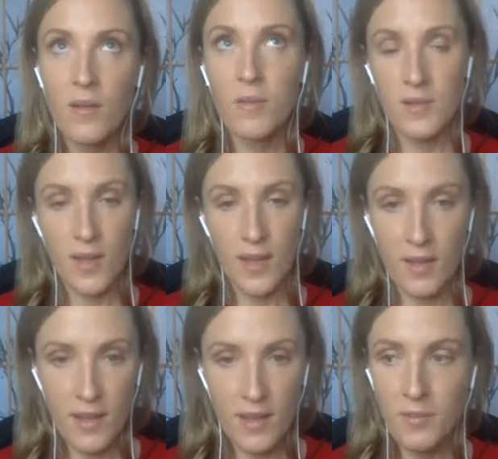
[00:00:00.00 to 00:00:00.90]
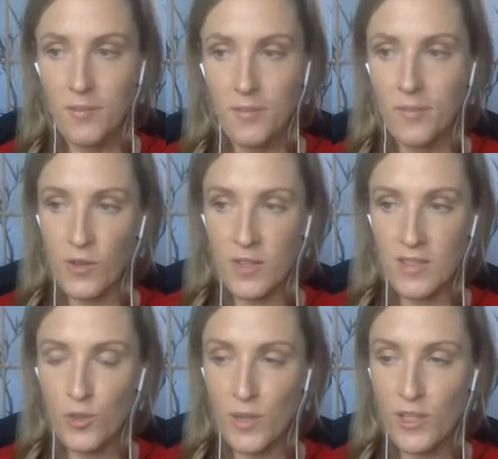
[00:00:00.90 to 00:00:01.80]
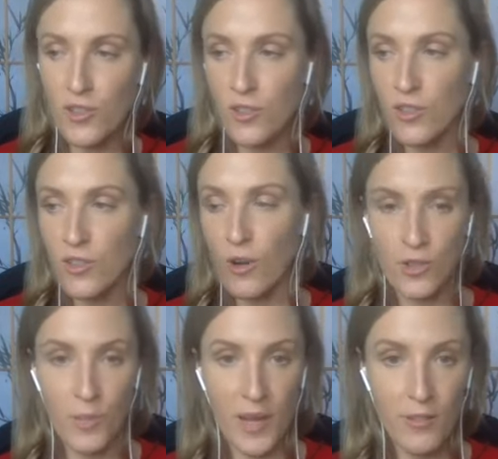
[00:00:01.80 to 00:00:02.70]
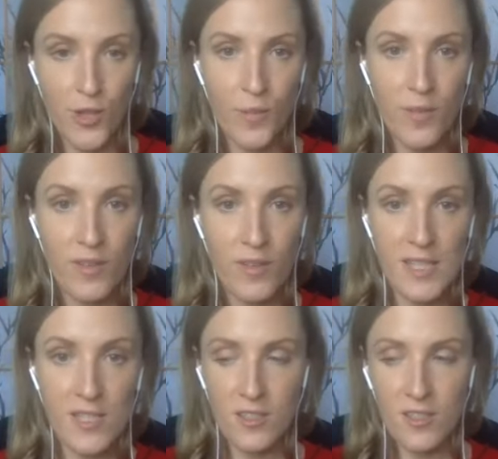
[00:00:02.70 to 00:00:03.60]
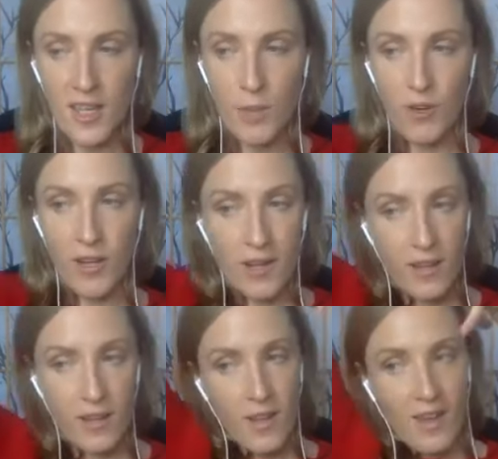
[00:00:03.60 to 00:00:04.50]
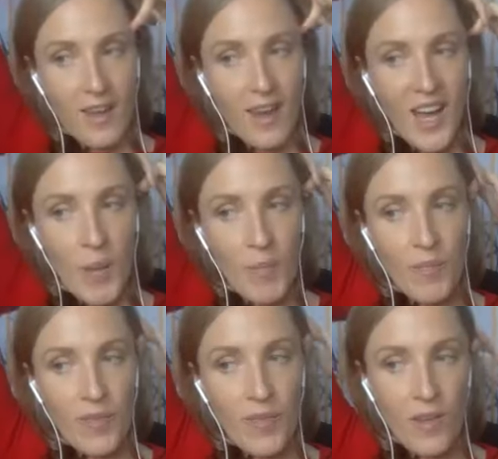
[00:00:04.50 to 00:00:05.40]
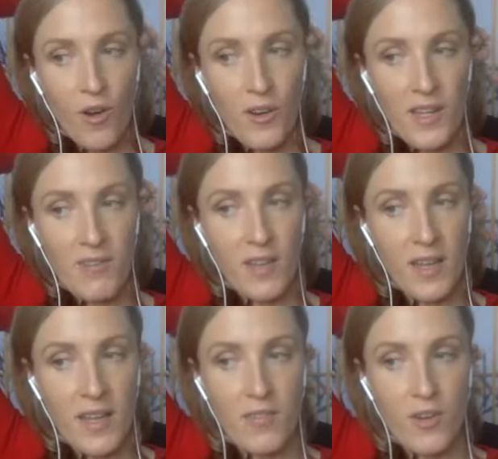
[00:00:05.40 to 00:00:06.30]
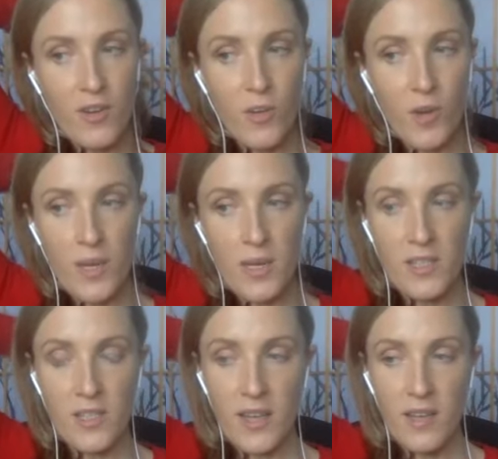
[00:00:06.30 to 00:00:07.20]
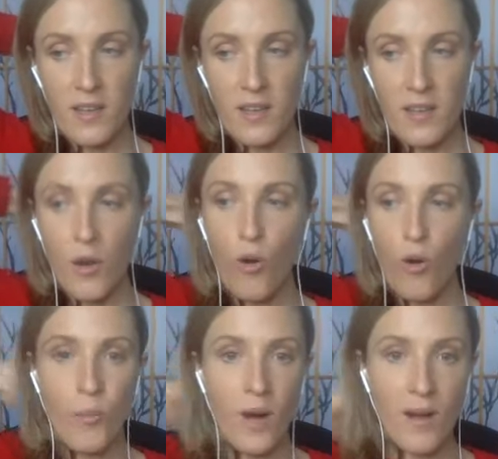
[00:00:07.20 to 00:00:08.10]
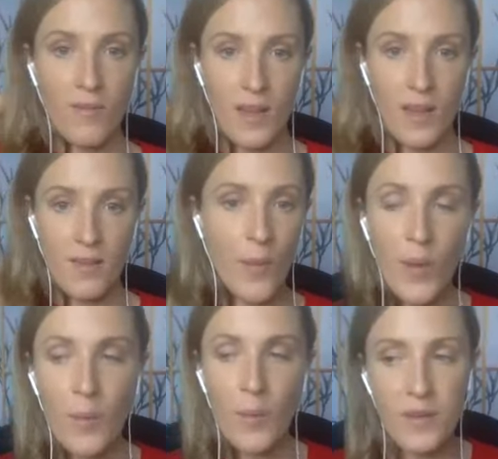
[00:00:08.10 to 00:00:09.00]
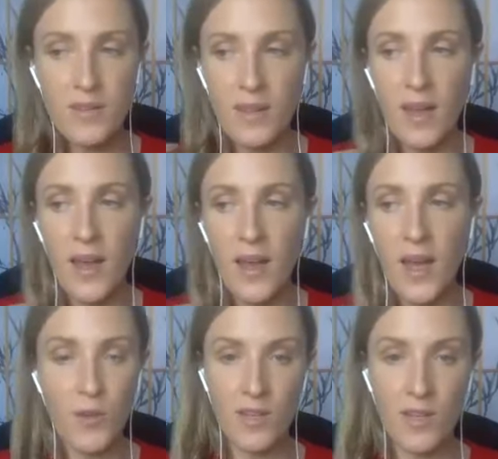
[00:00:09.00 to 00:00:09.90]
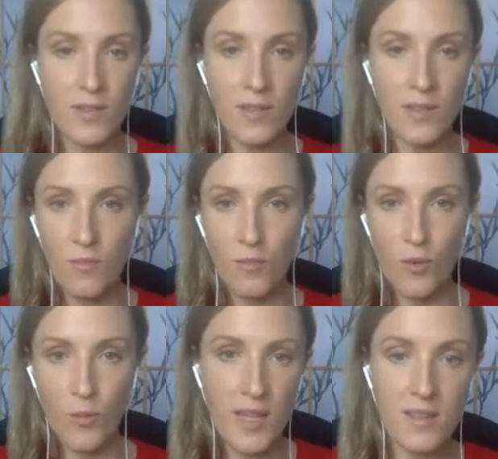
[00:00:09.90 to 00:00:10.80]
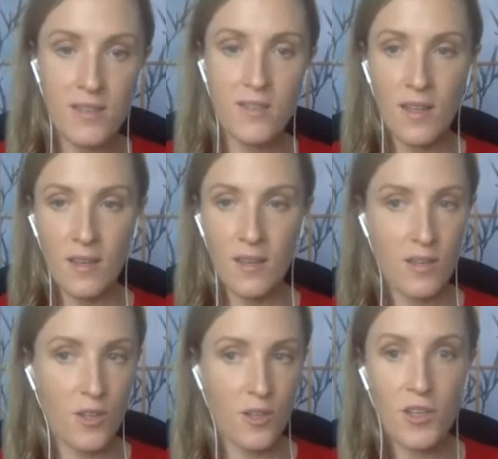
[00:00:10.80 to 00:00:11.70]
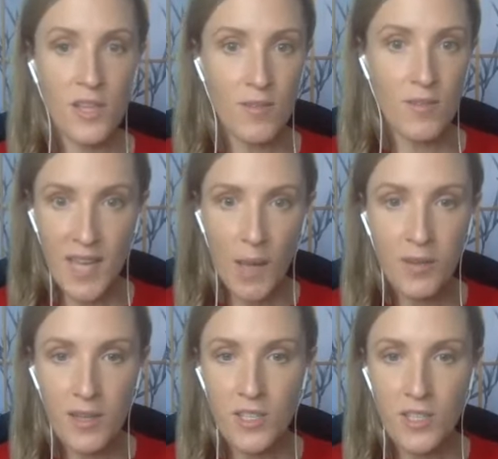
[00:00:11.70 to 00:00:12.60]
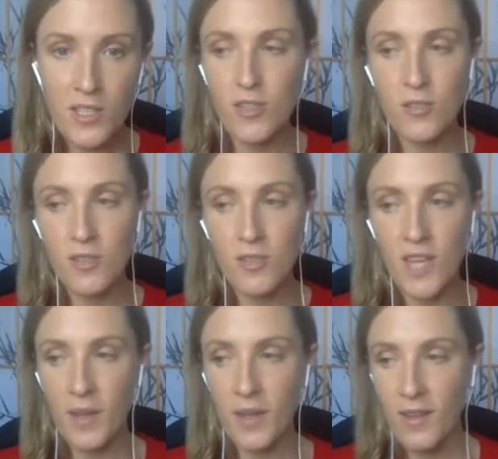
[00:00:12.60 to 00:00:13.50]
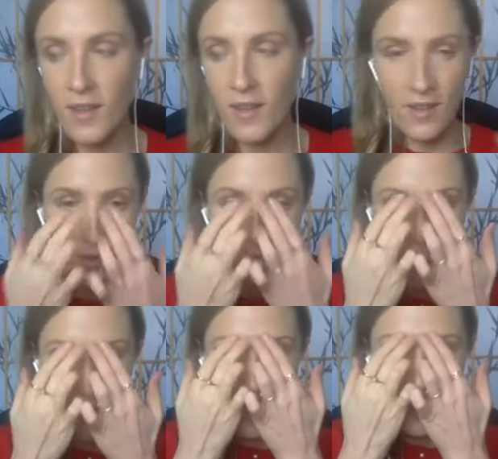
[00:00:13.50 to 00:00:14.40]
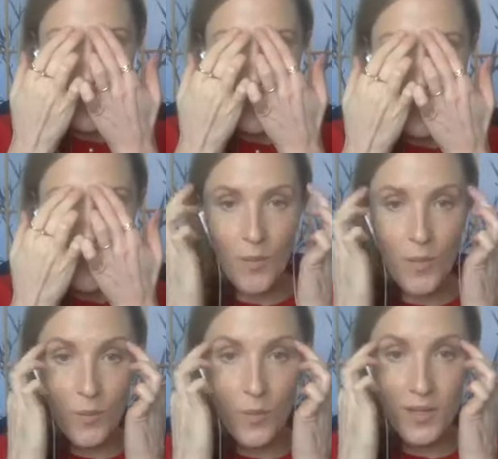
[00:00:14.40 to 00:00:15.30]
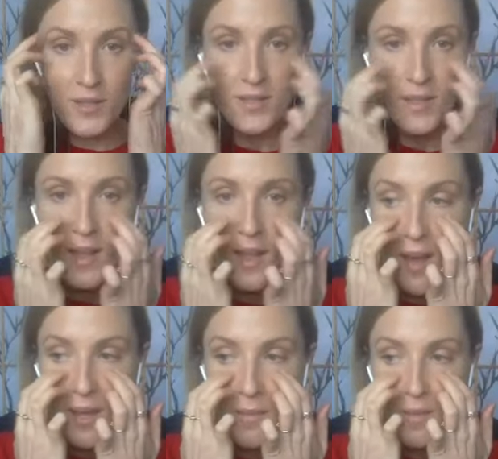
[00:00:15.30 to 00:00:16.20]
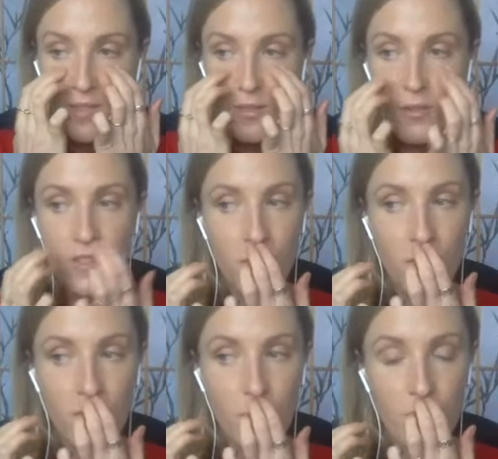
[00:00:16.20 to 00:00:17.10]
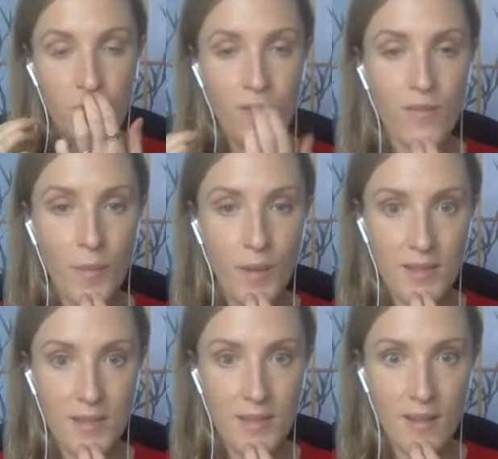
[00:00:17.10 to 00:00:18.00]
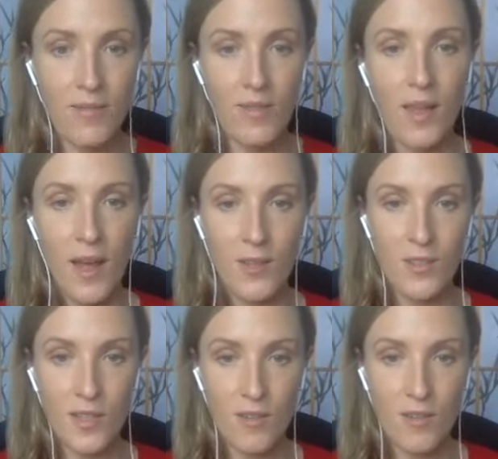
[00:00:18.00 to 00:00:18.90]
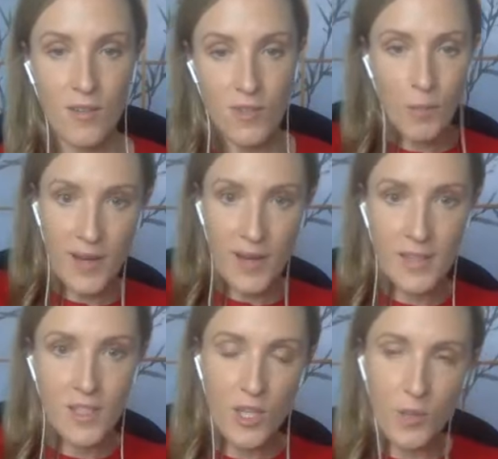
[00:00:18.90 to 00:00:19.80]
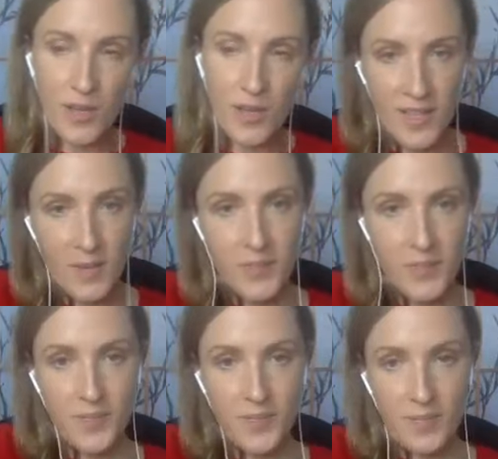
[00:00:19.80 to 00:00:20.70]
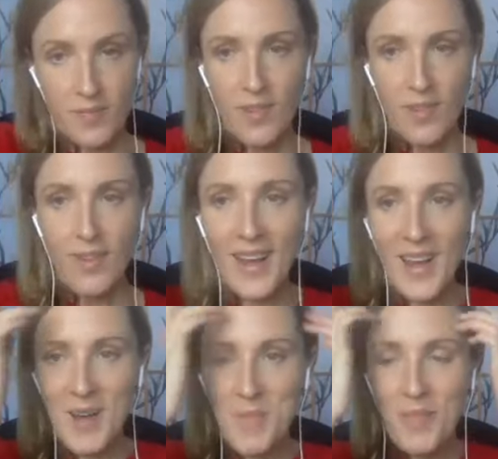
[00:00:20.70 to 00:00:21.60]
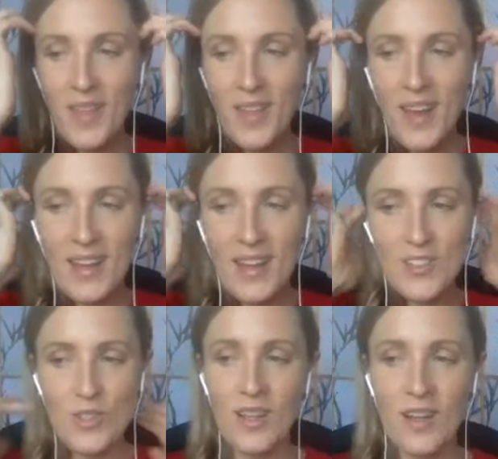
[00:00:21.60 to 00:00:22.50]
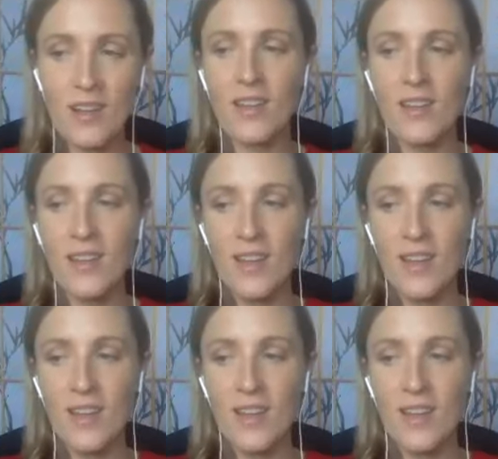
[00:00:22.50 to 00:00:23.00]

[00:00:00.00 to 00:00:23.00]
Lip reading: silently when you're in a situation. You go to the bathroom if you needed to take a break. Or even like if you're going into like a home of like family members, and you can even repeat this. You know, you can even tap on it if you do tapping. You know, you can do the tapping points. I source my approval from myself, and just kind of really bring it into your body. And just like,